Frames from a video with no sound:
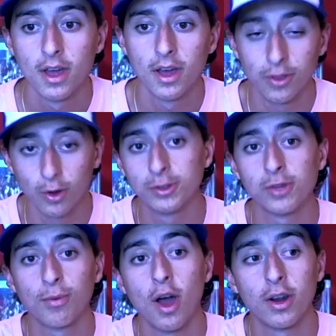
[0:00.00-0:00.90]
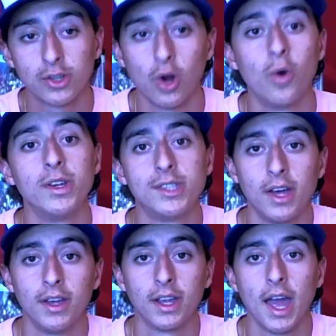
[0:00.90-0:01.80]
those products always
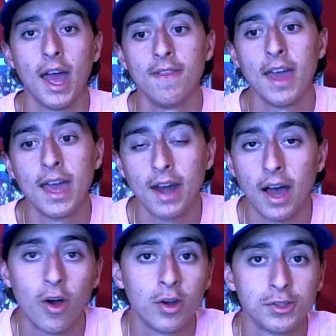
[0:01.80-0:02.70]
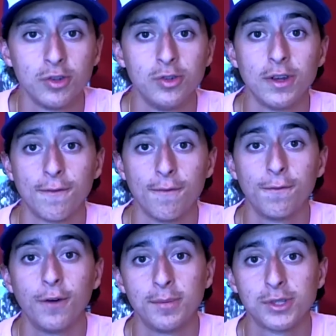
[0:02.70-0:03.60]
selling. And then I'll also do different
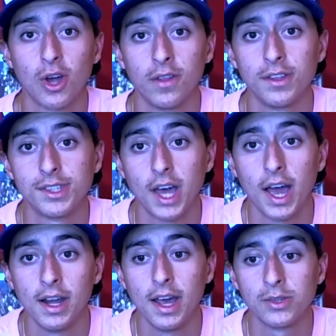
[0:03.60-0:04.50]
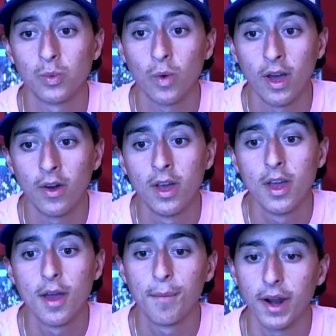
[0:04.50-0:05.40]
flips on the side as well.
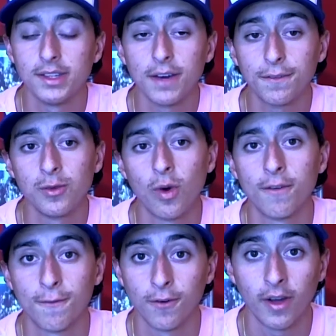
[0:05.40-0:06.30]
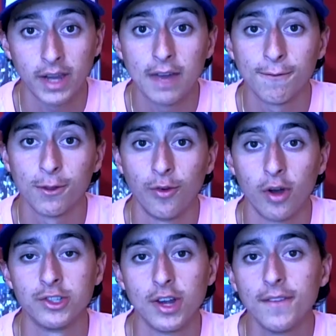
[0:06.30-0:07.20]
But I definitely want, for the
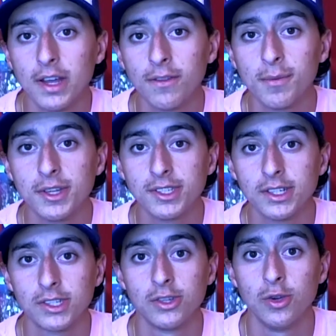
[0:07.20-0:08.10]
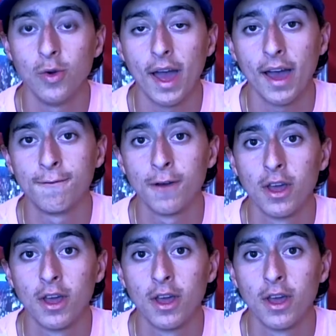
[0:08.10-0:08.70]
longevity of the business, to have